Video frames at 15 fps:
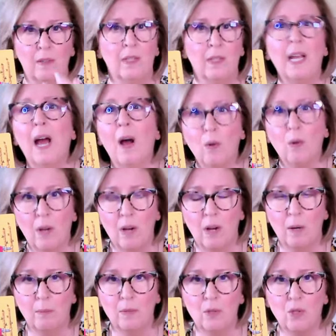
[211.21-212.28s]
the
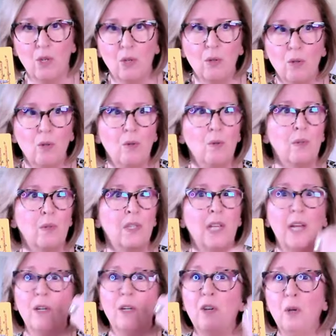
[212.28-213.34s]
outcome, to
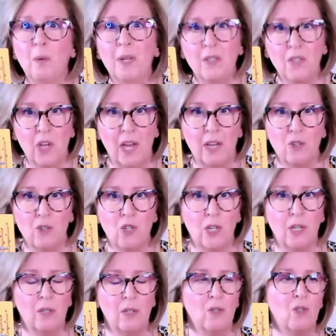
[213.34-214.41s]
set a new
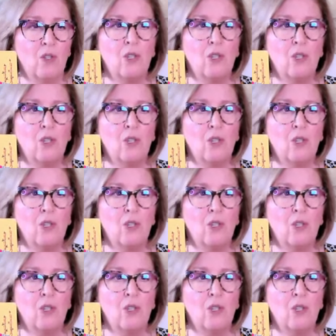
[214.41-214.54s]
intention,